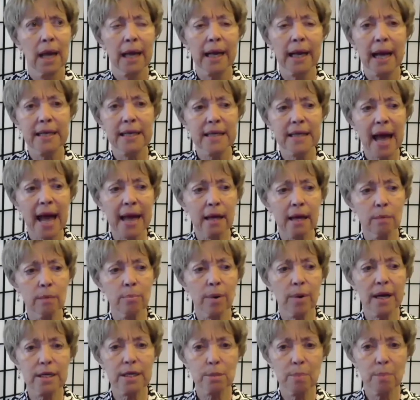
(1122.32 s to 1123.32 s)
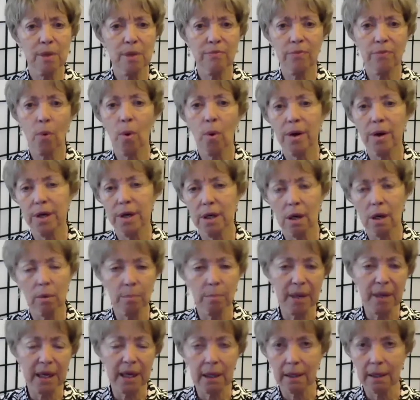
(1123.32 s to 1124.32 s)
and I'd taken breaks before, you know,
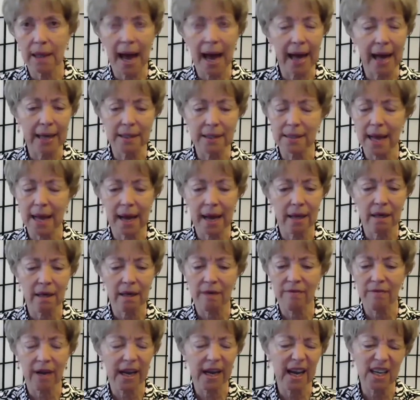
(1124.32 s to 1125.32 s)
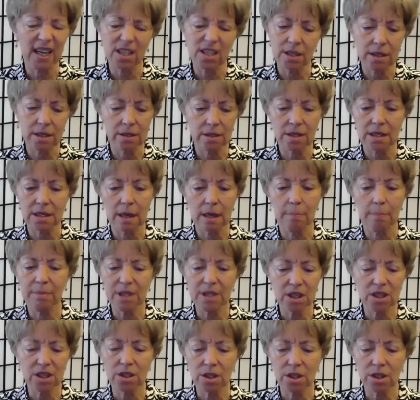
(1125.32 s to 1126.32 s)
being out of town on vacation or some,
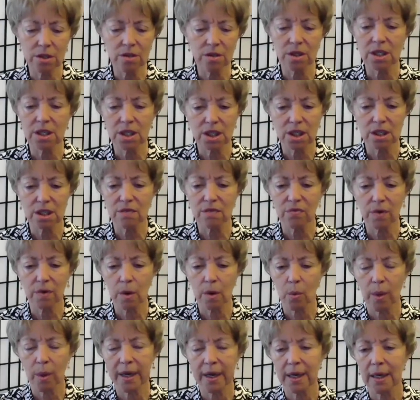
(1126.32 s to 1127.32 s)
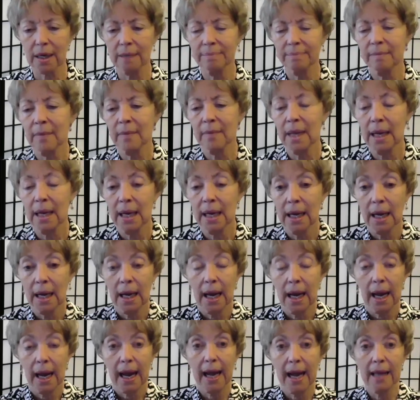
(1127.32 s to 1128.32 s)
but just usually just for a week.
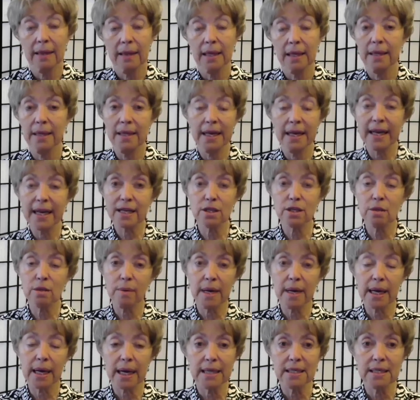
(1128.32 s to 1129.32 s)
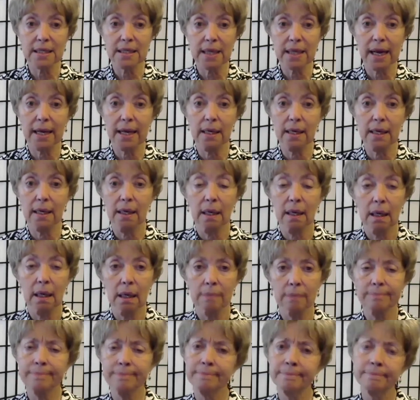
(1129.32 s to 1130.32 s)
And then the next week I said,
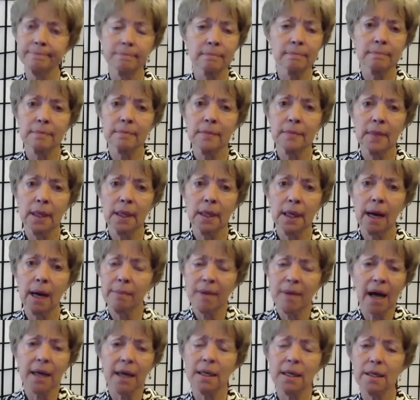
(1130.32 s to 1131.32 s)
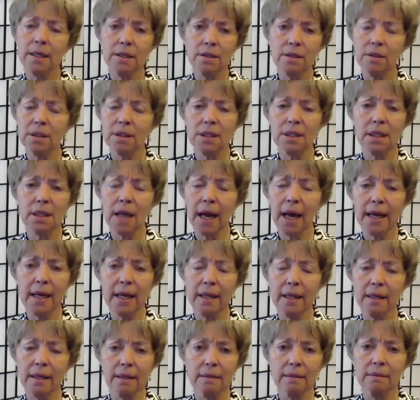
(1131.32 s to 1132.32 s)
hmm, I'm not going to do it tonight
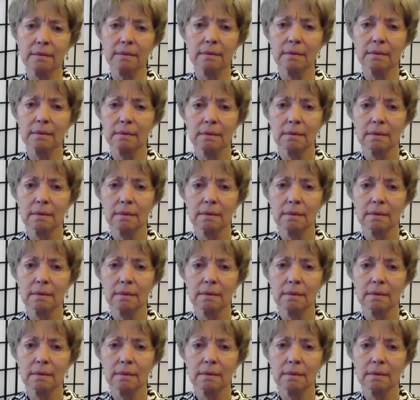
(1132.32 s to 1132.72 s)
either.